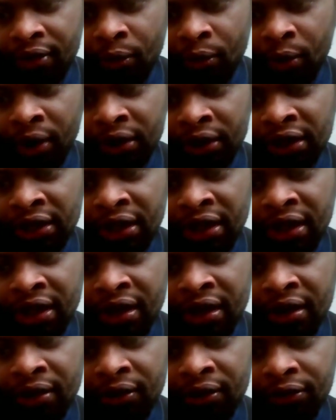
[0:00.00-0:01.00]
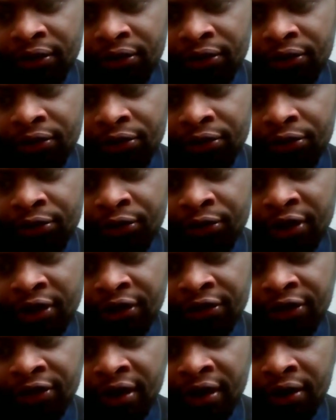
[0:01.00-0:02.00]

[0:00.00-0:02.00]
one year three